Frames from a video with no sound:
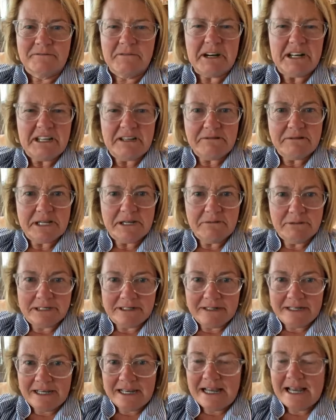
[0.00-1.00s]
what are you doing?
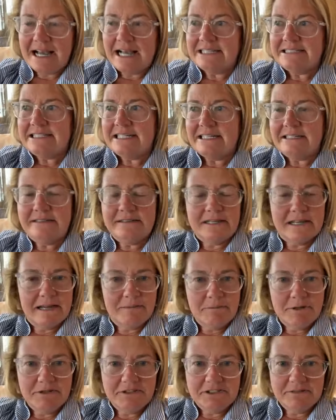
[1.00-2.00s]
I said,
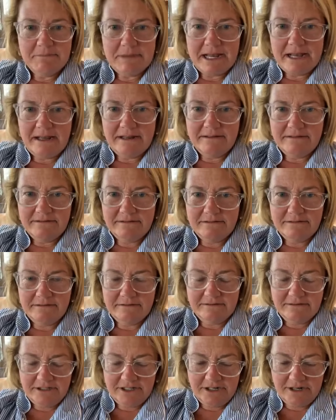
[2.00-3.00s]
I'm using my,
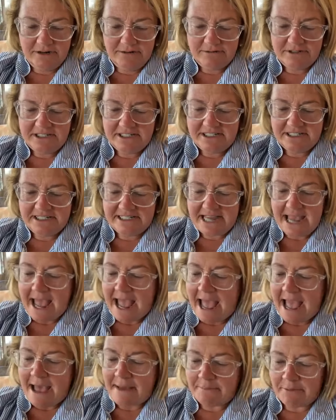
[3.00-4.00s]

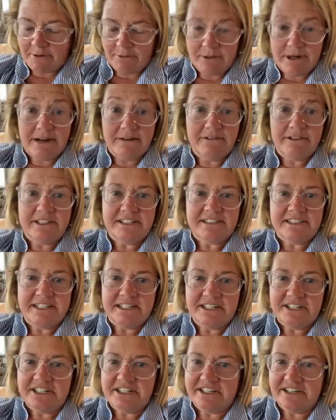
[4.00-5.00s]
tap or whatever this
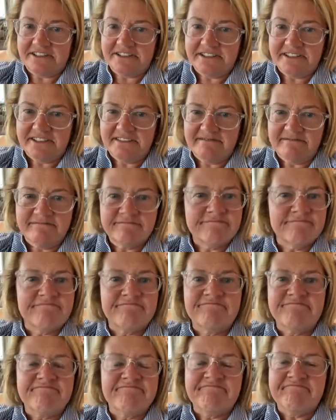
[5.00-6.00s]
thing is. She goes,
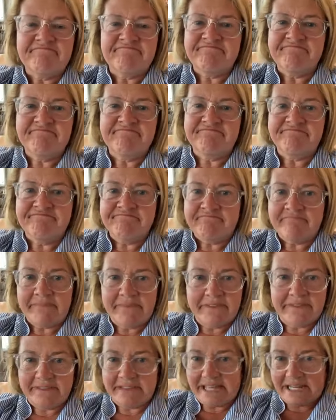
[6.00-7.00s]

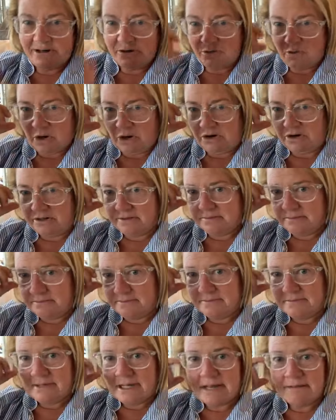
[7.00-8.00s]
that don't work.
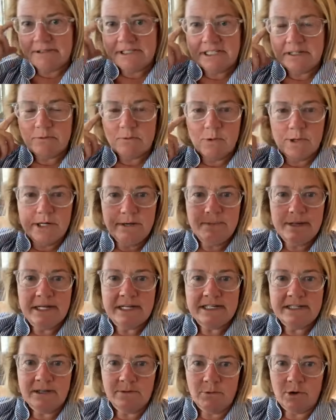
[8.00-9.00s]
I was like, what do you
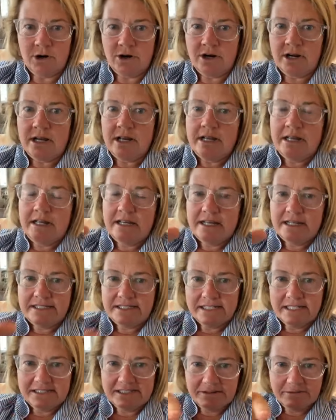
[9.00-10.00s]
mean it don't work? It
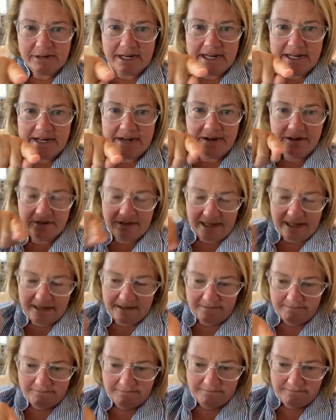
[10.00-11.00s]
says it right here,
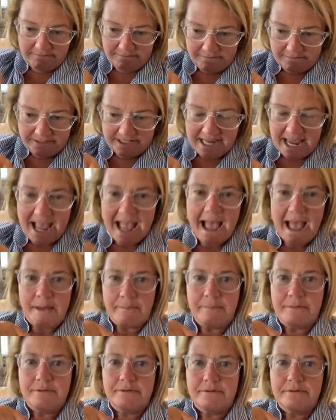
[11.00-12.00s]
like
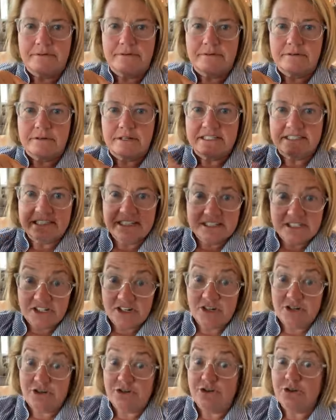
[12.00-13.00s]
tap. It says it
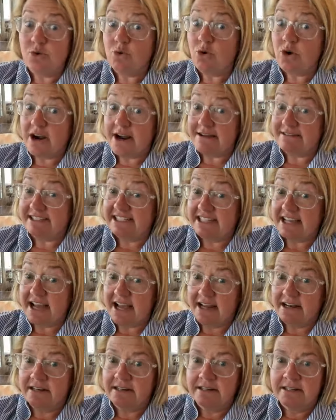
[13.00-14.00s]
on your door
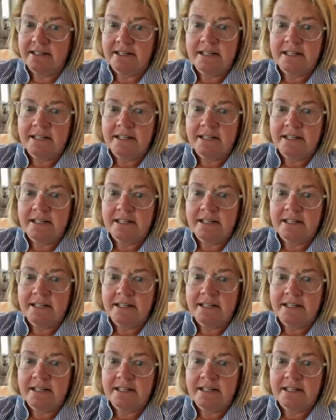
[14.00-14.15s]
outside.